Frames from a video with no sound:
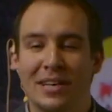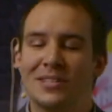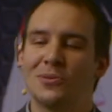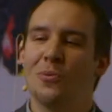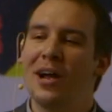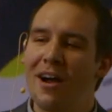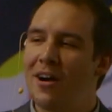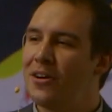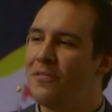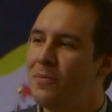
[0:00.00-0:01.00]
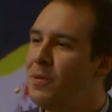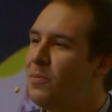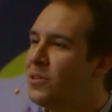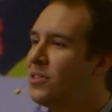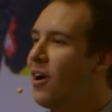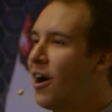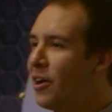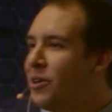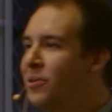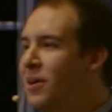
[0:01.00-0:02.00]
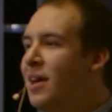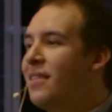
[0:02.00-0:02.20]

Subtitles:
It's way harder for people to argue